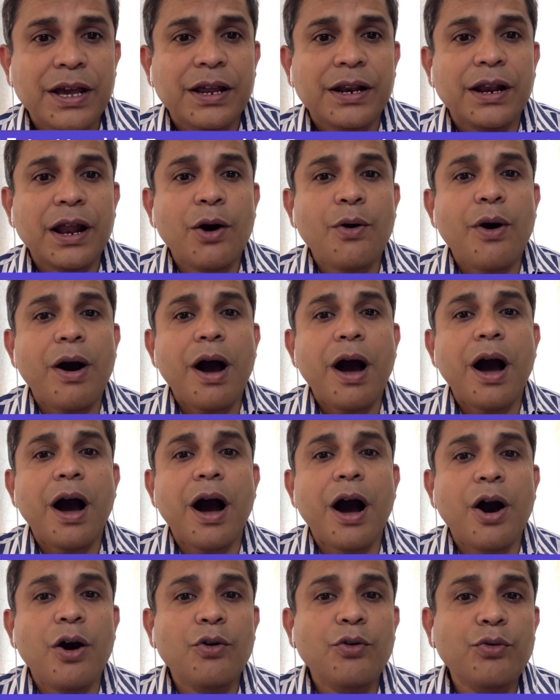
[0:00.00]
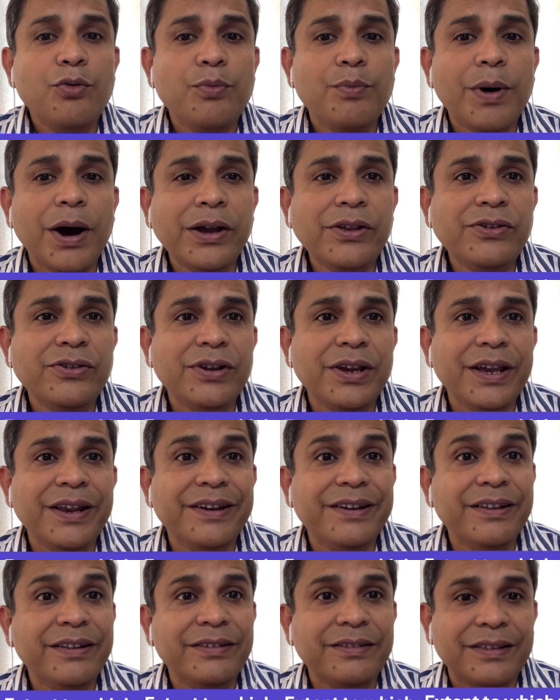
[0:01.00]
Now, how much it
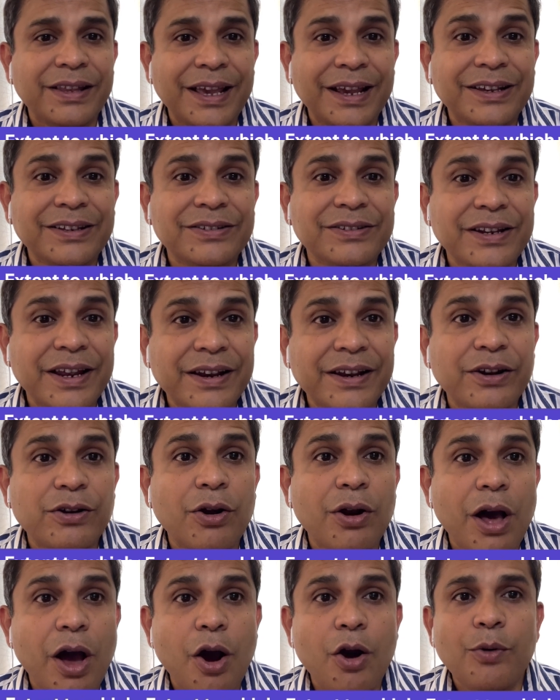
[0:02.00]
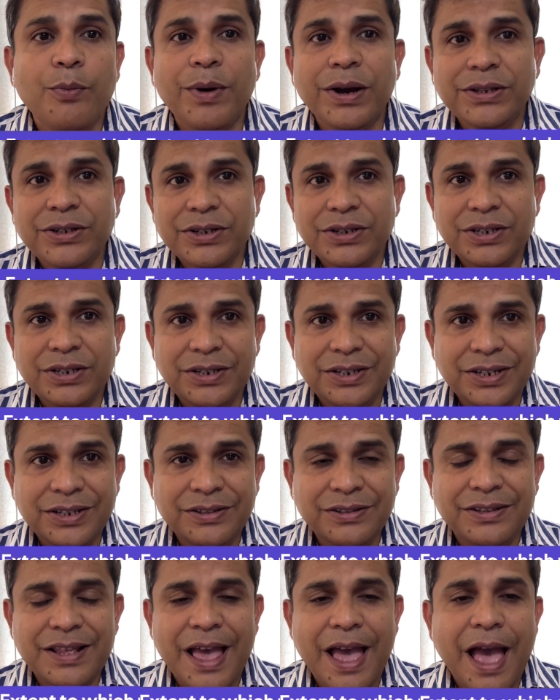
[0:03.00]
is extended or how much it is
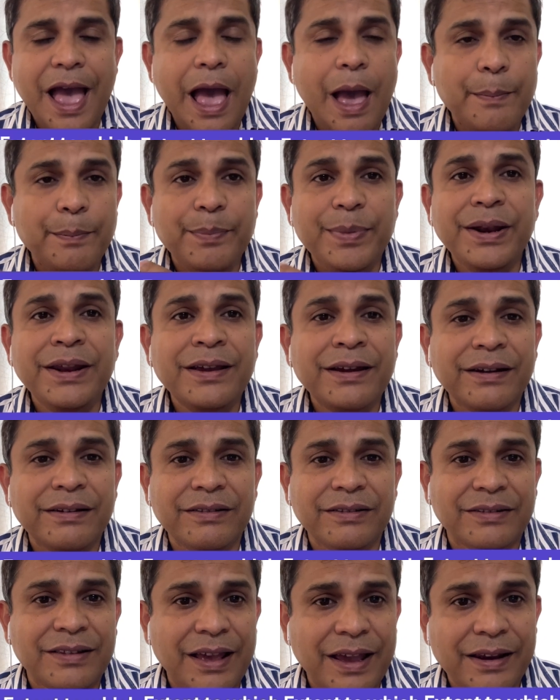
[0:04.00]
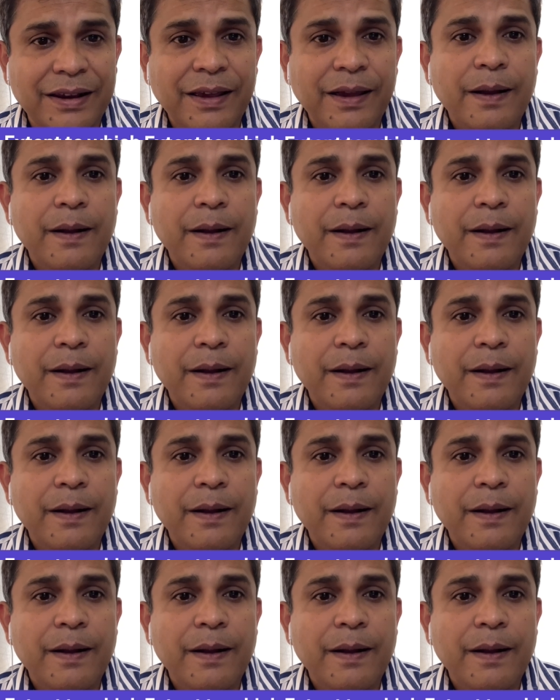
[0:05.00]
happening at the site,